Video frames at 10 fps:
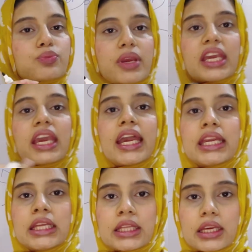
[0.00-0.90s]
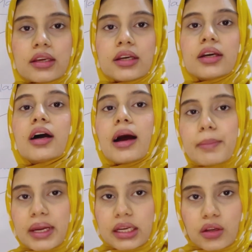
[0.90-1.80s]
make anything a
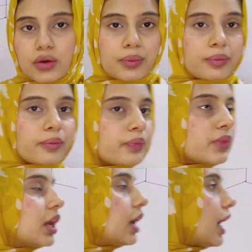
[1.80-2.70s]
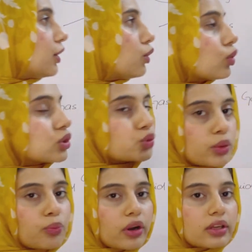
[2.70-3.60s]
matter. And those 2
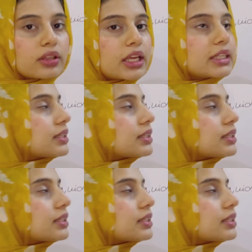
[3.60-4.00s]
important things